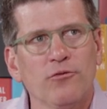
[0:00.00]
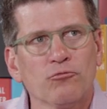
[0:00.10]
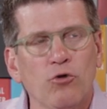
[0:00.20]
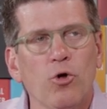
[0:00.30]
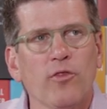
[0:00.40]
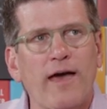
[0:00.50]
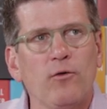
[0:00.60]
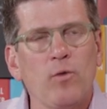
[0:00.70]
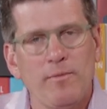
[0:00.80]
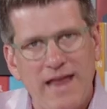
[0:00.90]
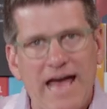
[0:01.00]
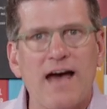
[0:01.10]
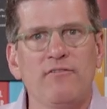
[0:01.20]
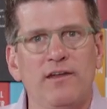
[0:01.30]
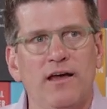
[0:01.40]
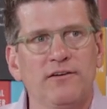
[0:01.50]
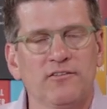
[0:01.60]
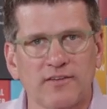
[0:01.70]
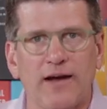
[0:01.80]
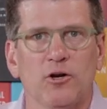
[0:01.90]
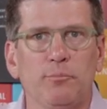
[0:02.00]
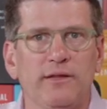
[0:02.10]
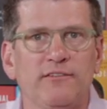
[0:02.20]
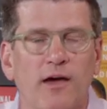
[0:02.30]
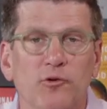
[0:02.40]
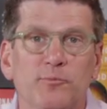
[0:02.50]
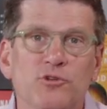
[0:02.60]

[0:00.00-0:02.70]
the role that women have in uh, desire to please others.